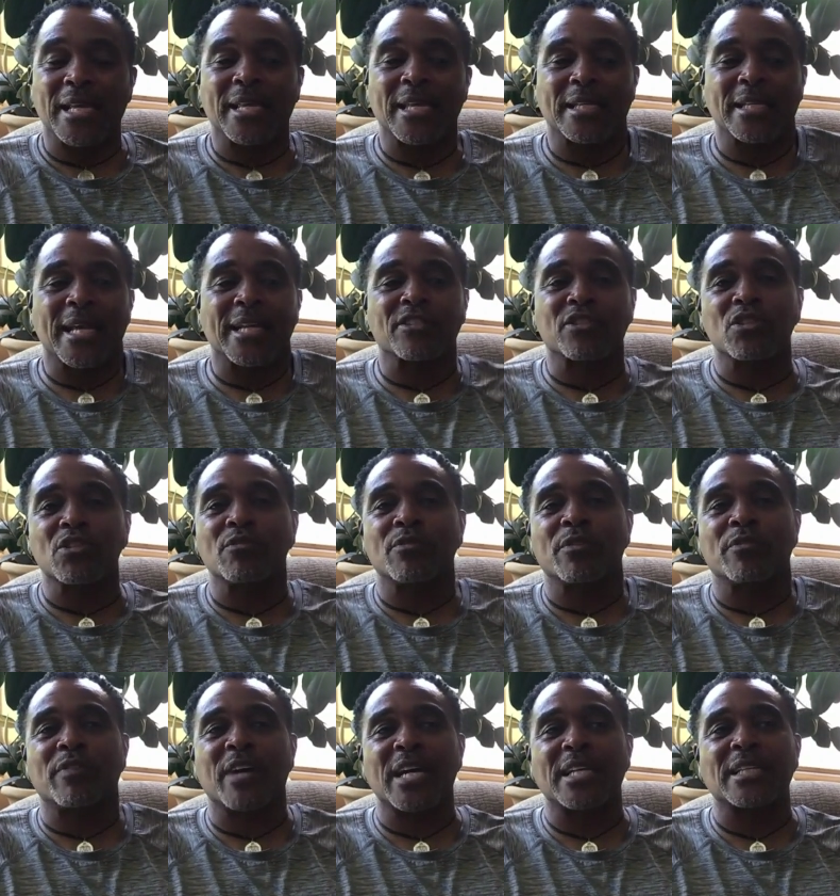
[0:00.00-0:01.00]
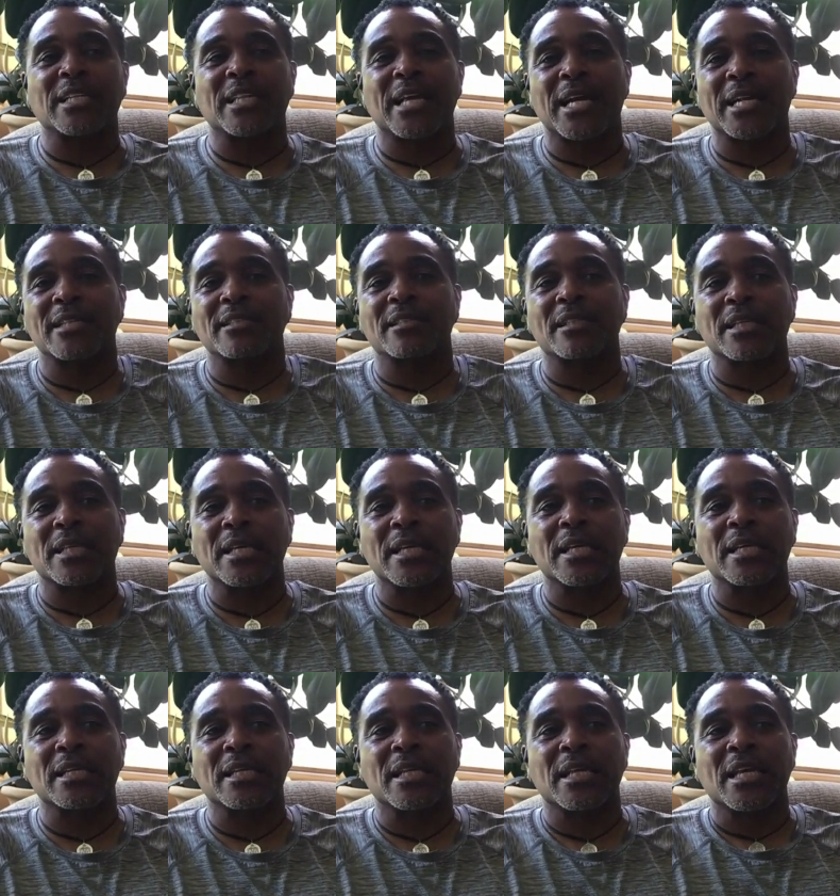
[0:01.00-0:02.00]
I got kicked out of school for fighting a lot as
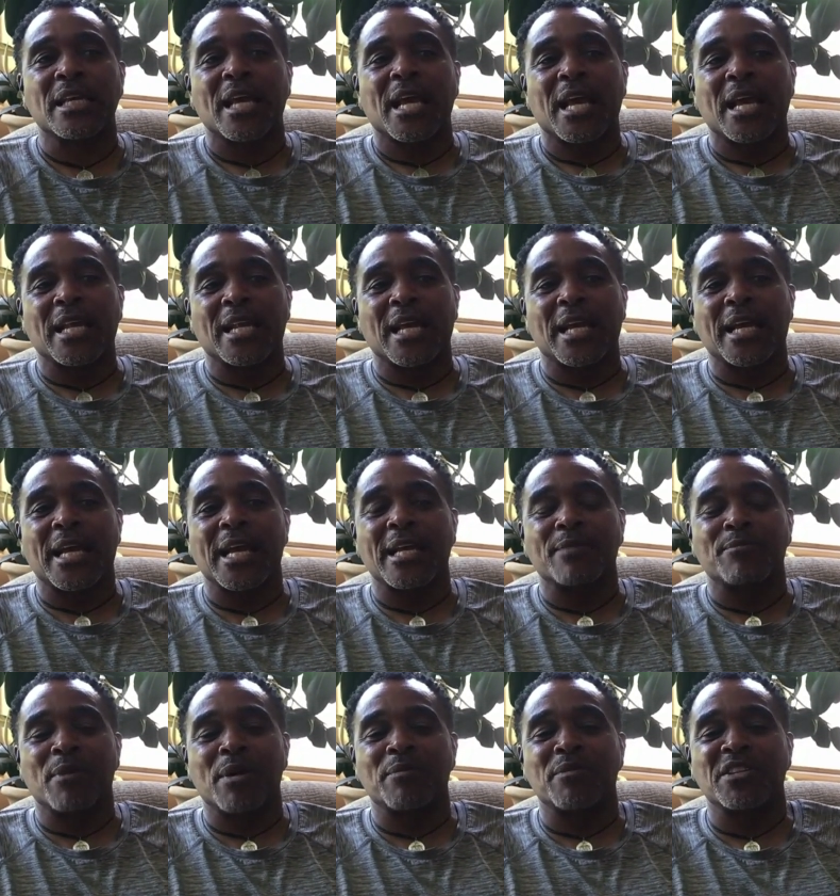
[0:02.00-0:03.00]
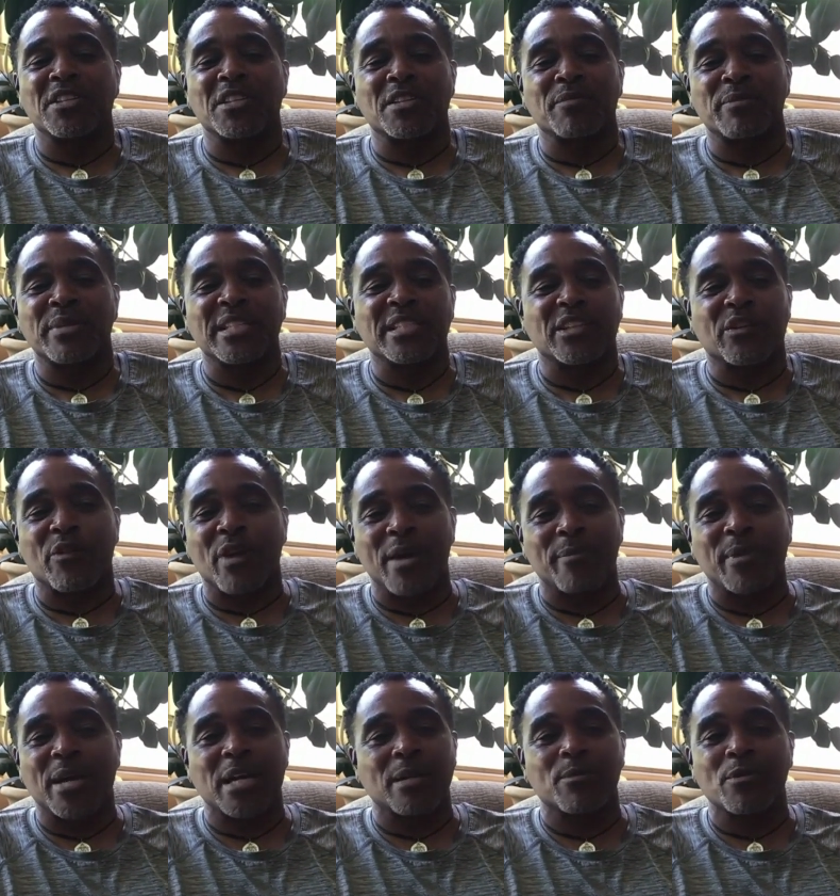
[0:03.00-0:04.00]
a kid, and I got my mother beat
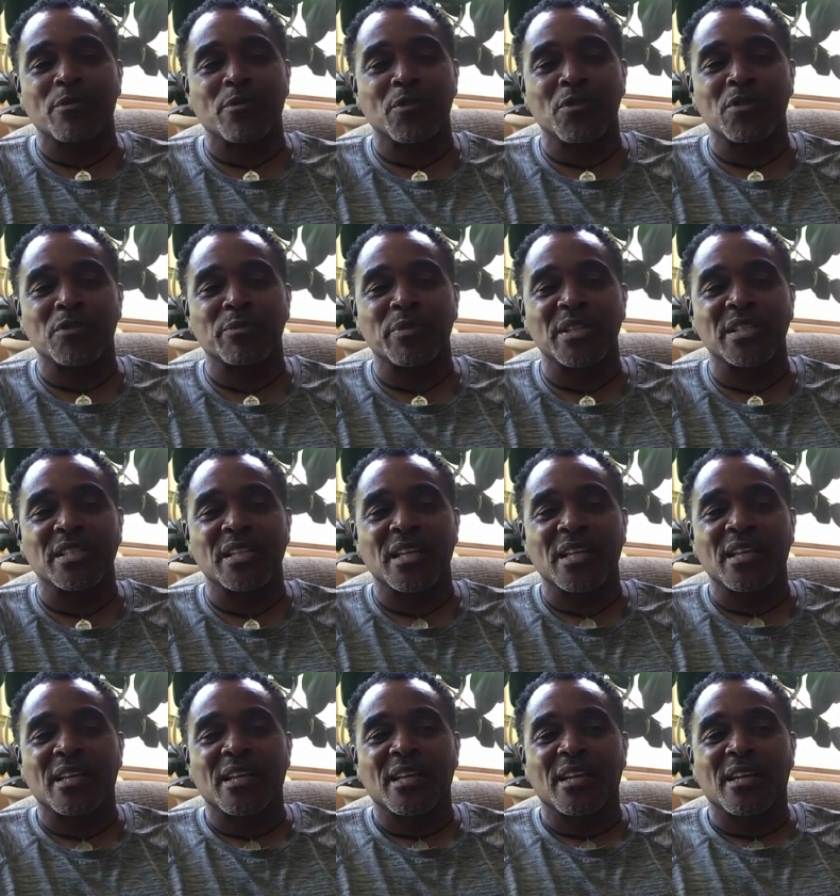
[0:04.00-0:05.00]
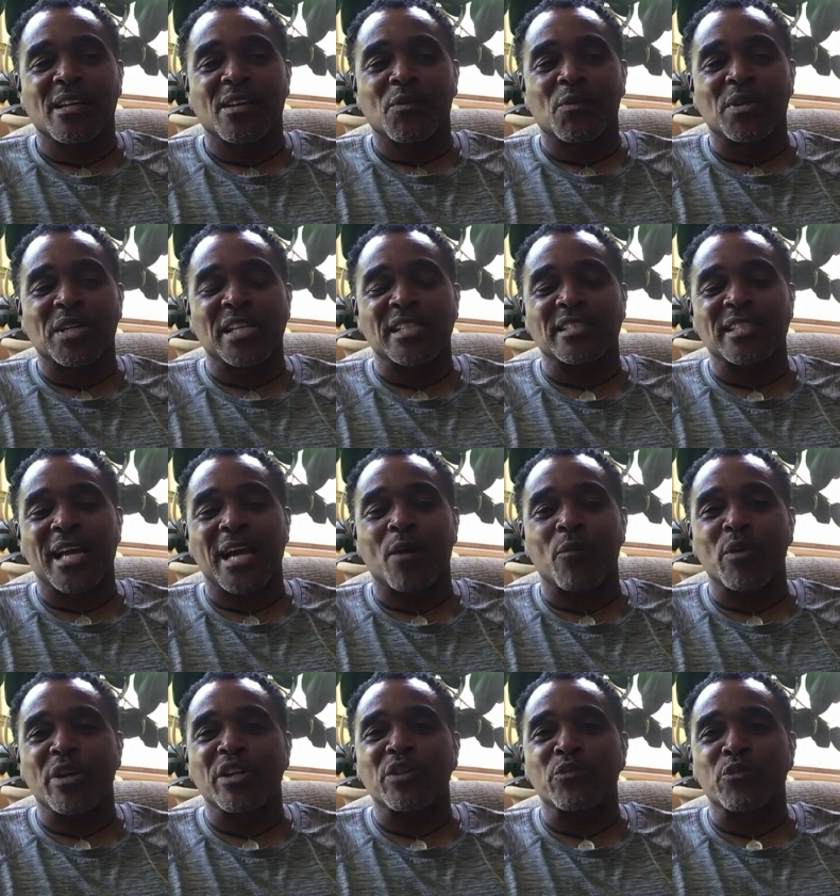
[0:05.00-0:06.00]
the crap out of me for it. But when I
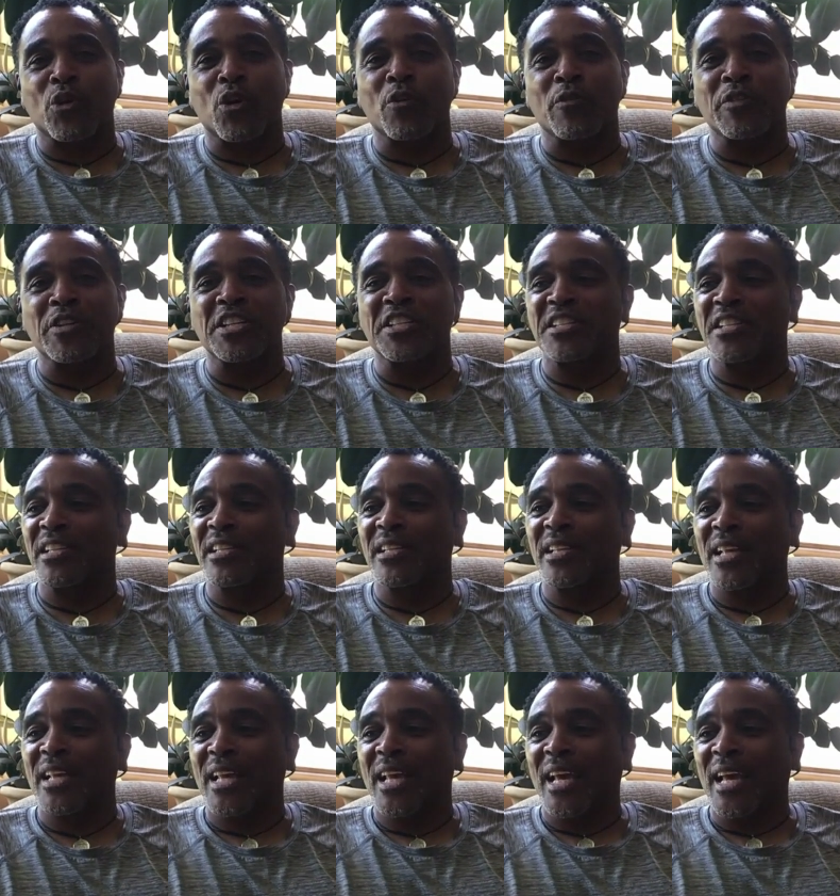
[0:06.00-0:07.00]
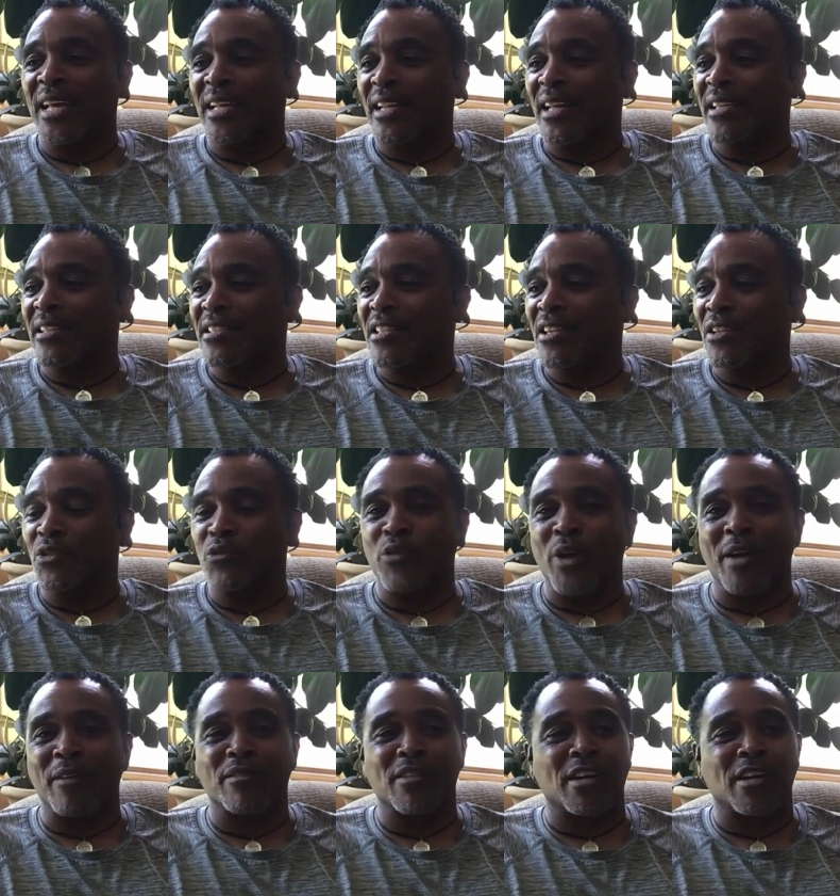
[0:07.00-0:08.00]
started winning trophies and and, and you
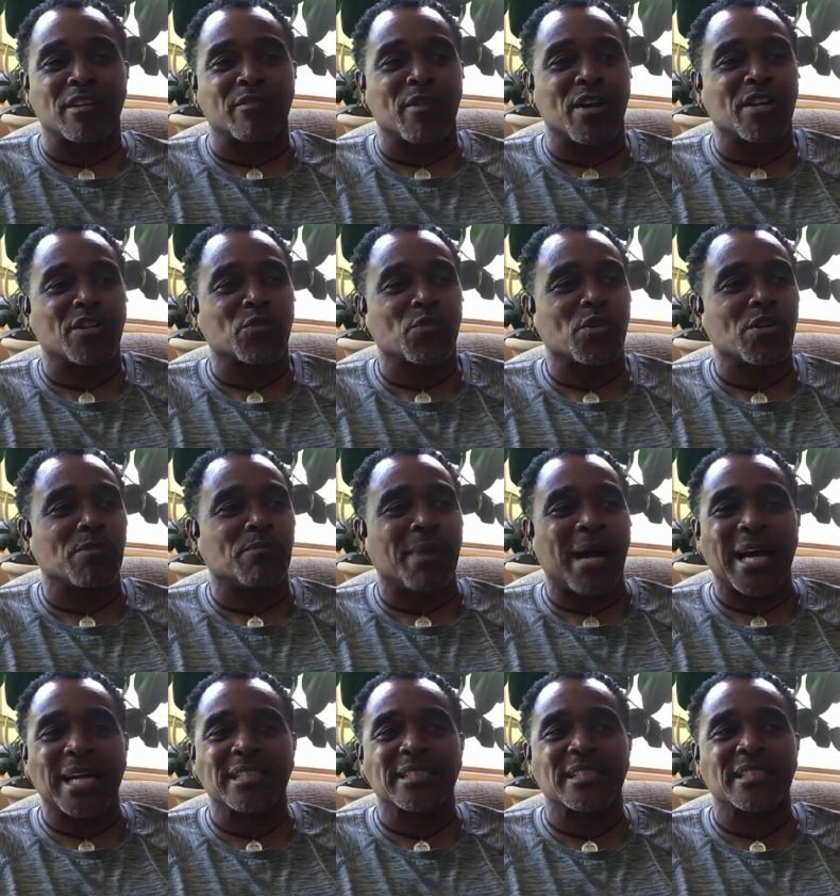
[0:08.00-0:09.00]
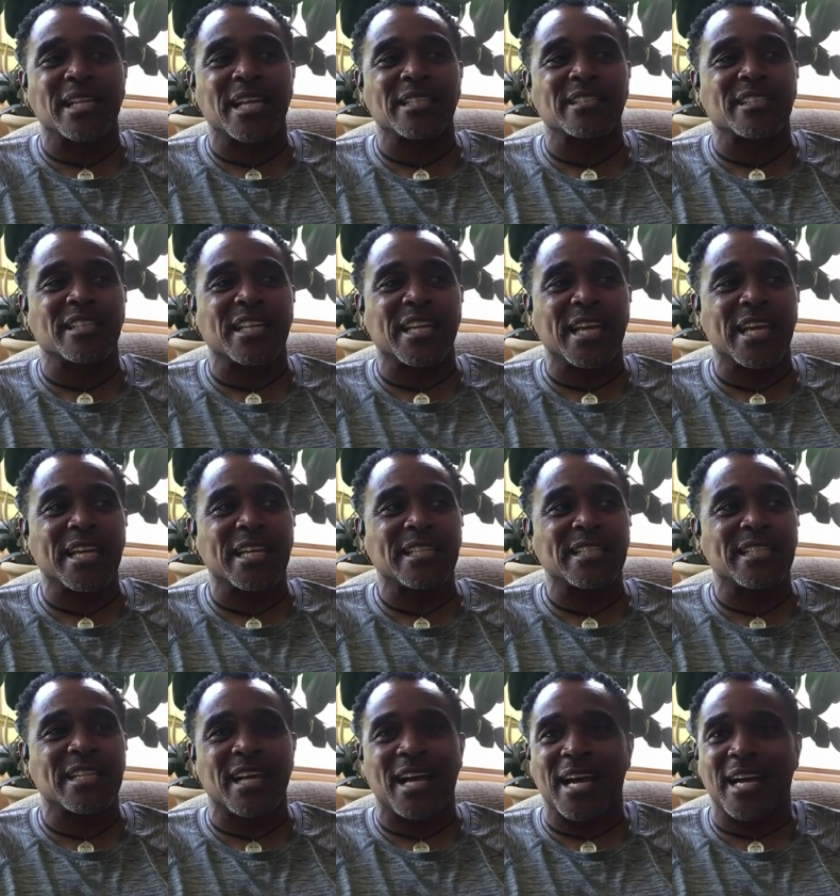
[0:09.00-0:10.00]
know, traveling all around the world boxing as a
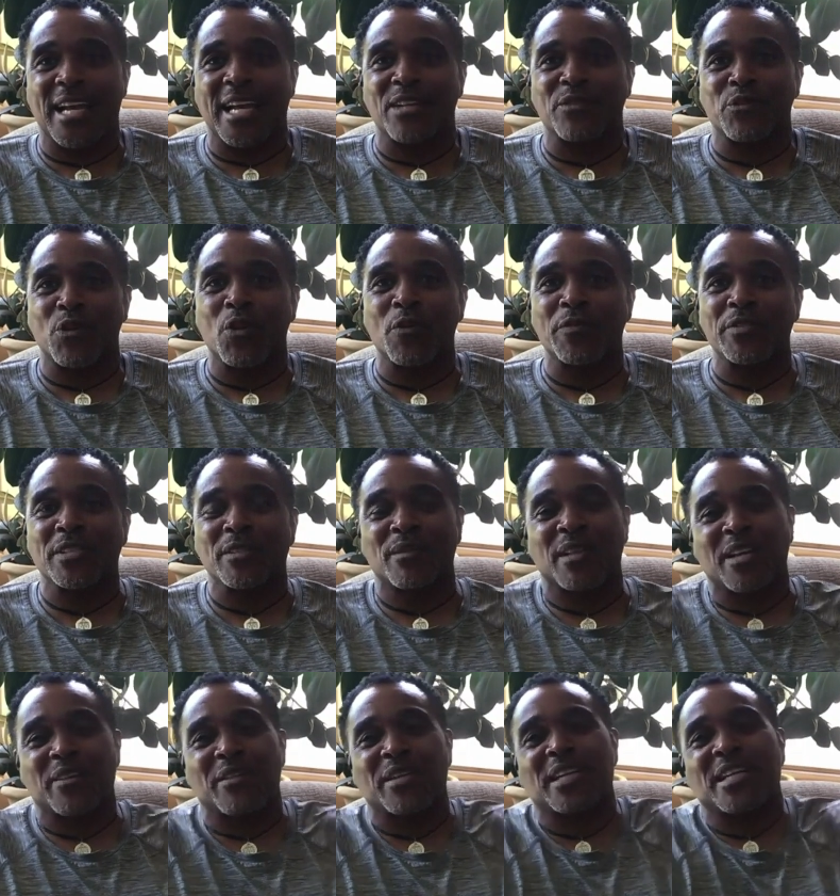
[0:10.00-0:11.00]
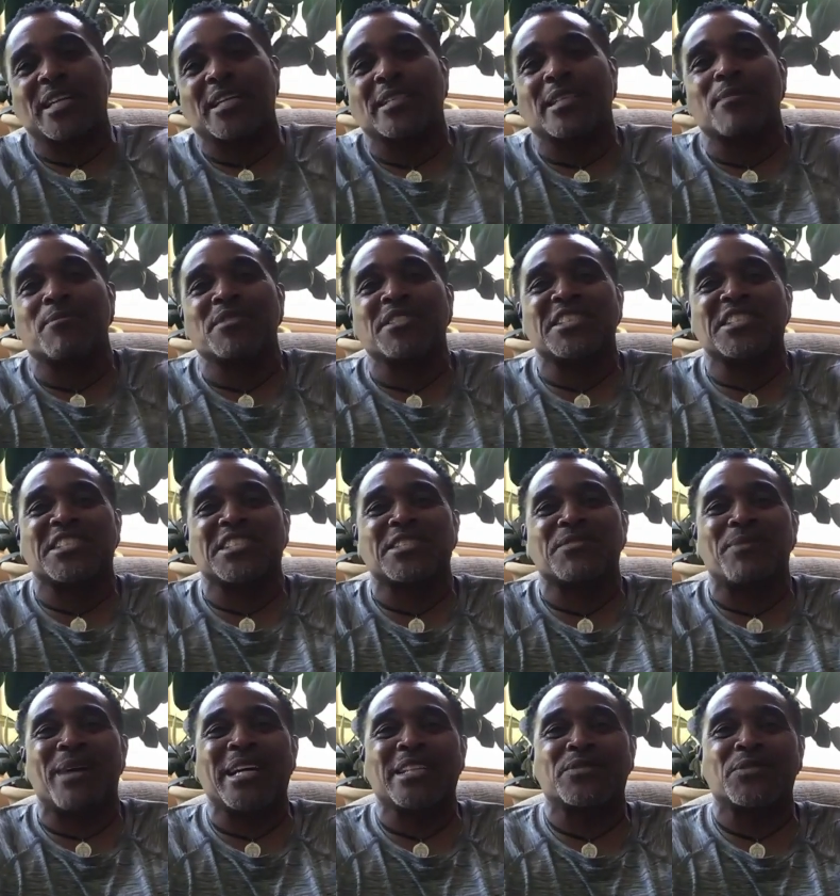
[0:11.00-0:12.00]
kid, I got trophies. I'm like, well, hell, I'm
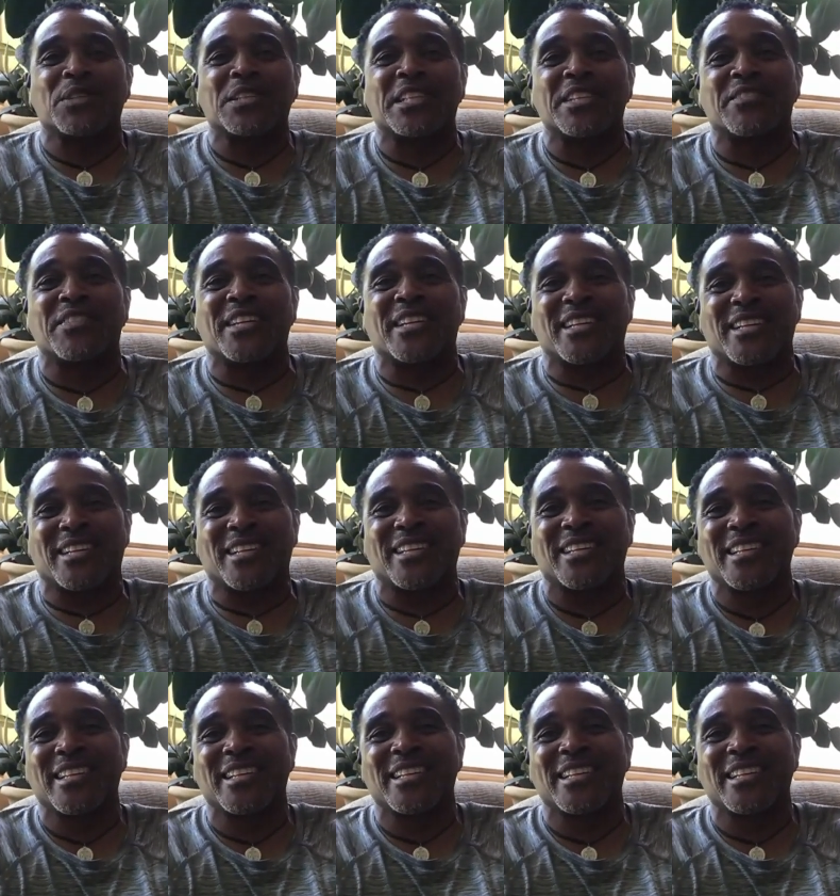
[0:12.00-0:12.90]
just going to box for a living.